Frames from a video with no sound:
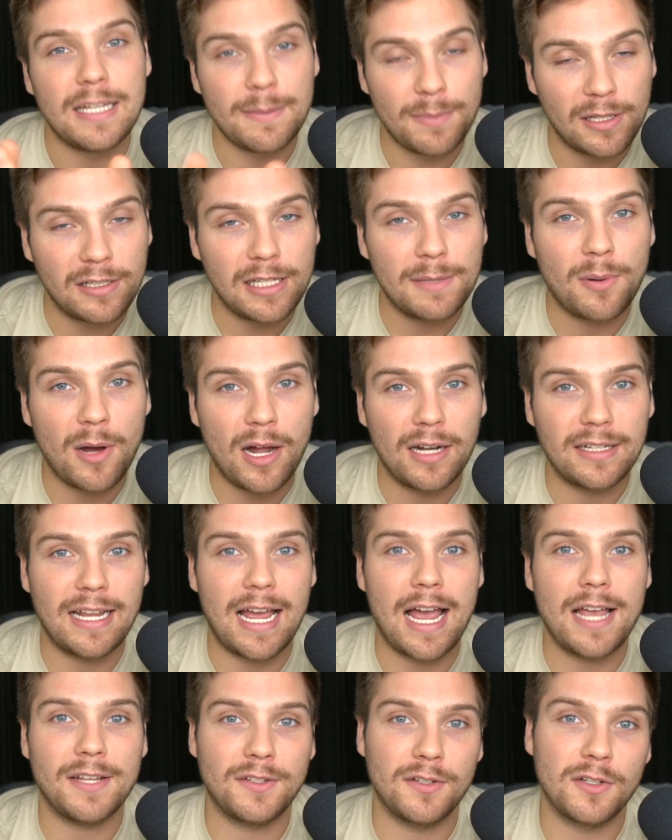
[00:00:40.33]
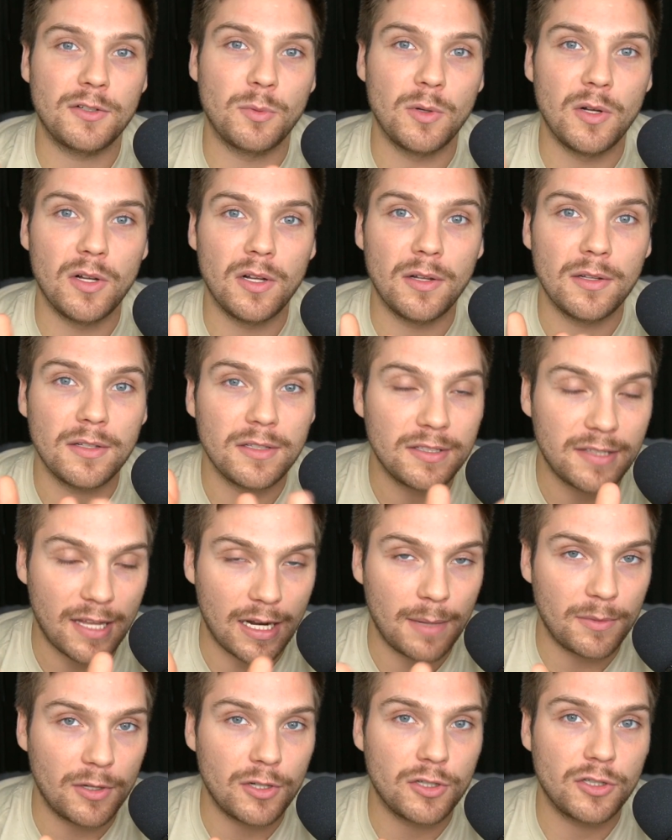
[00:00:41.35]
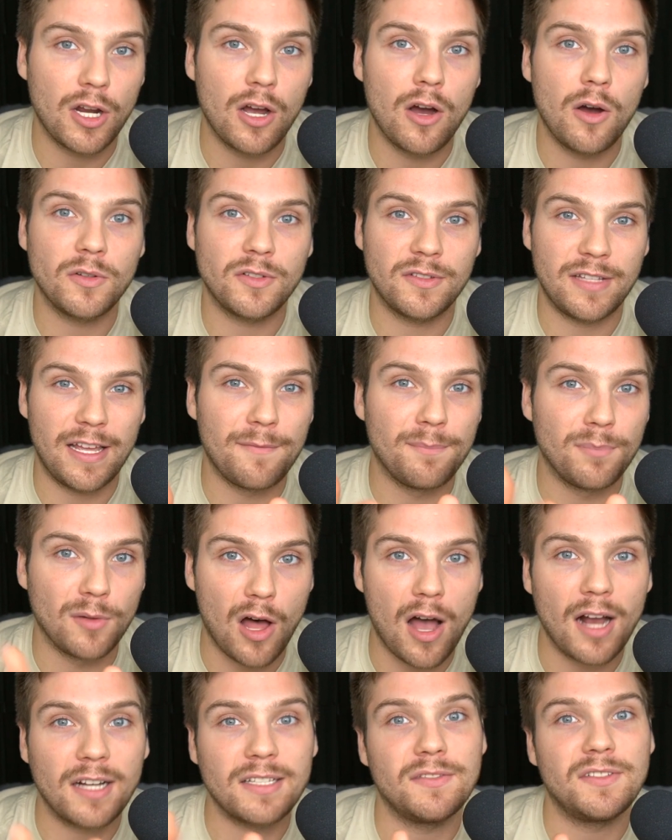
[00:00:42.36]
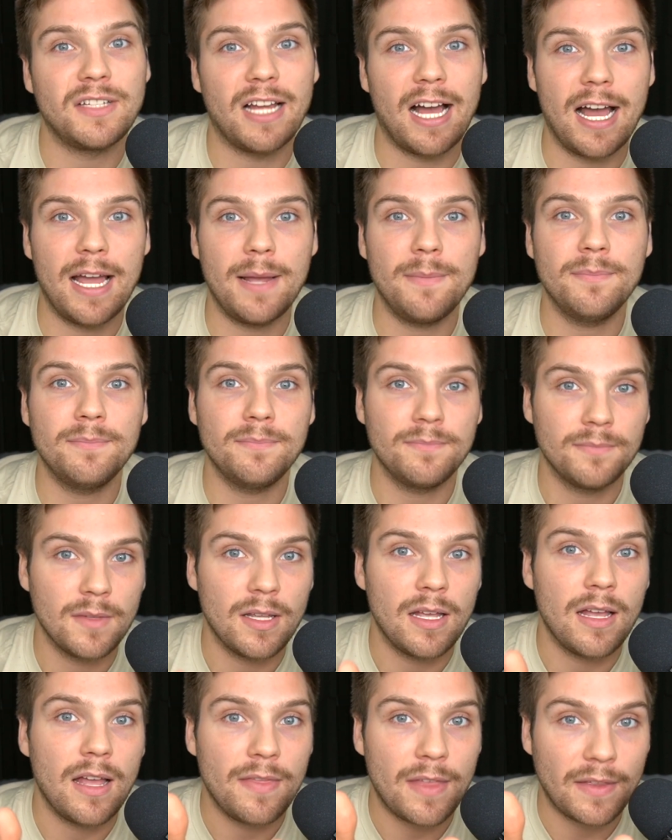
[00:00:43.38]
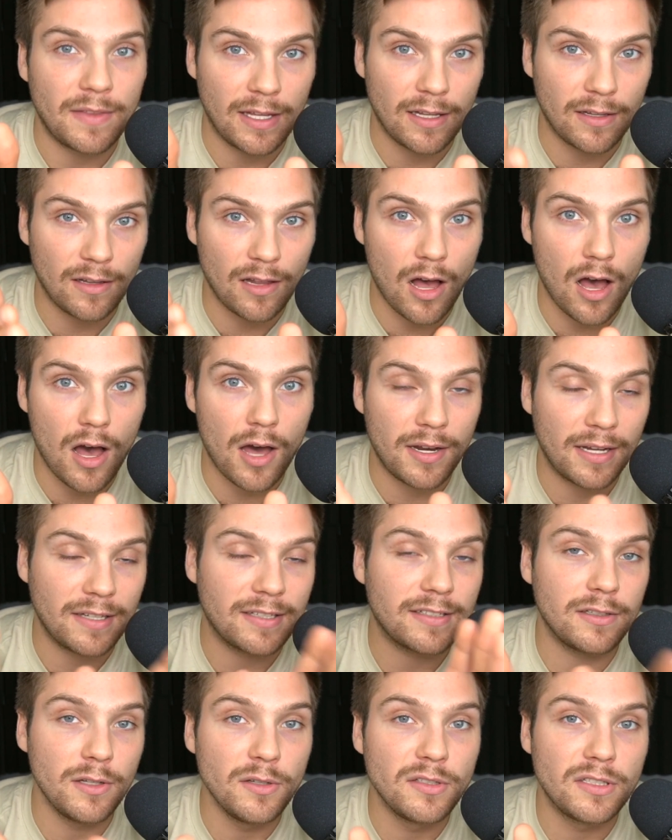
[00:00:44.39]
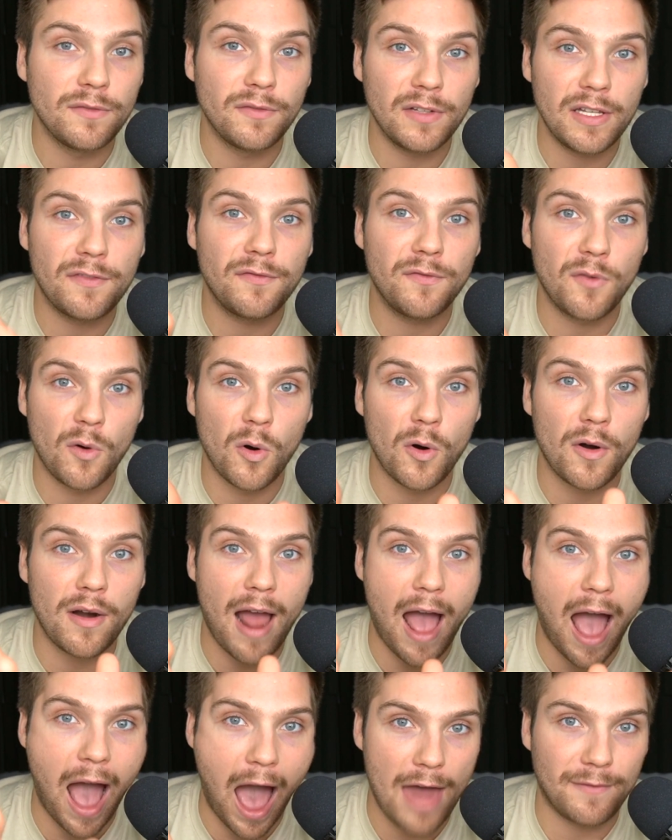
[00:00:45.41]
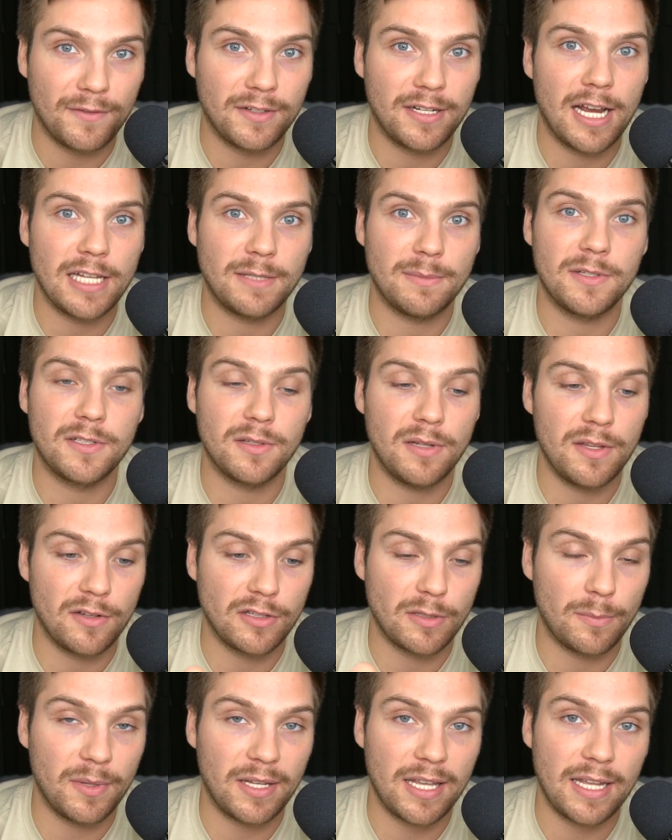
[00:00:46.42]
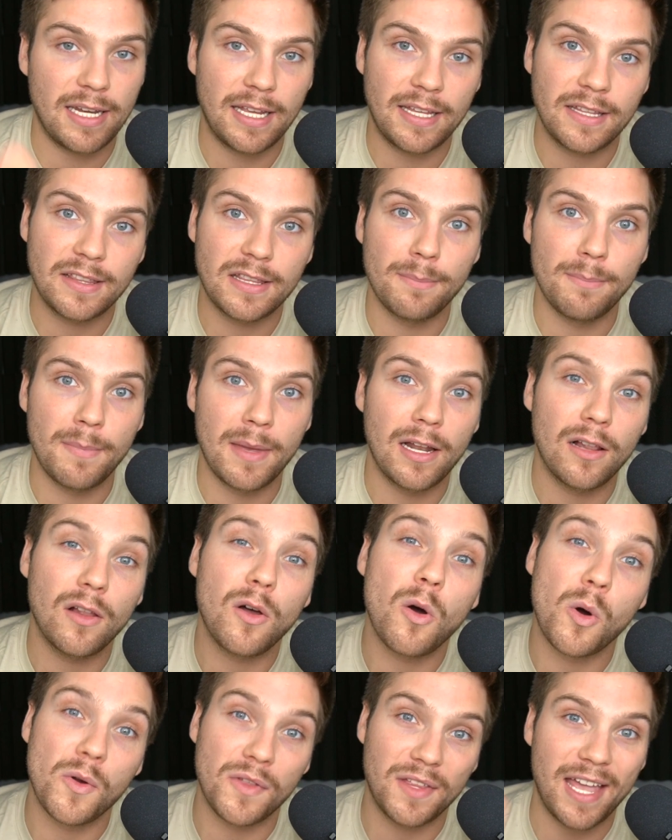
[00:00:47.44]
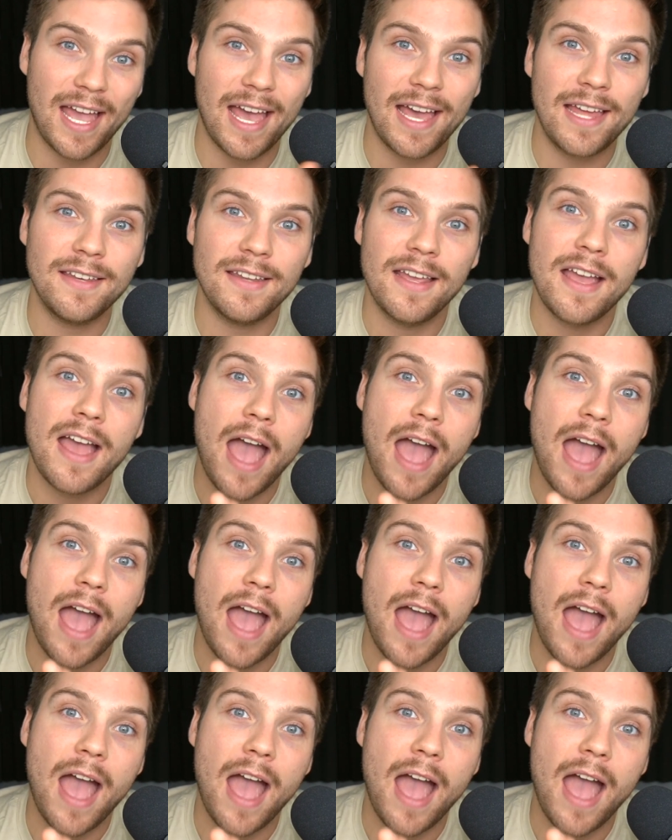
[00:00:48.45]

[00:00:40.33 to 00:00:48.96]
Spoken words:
Typically, podcasters will set up their show so they have blocks of time that they allot exclusively for advertisements. So either at the beginning, the middle, or the end.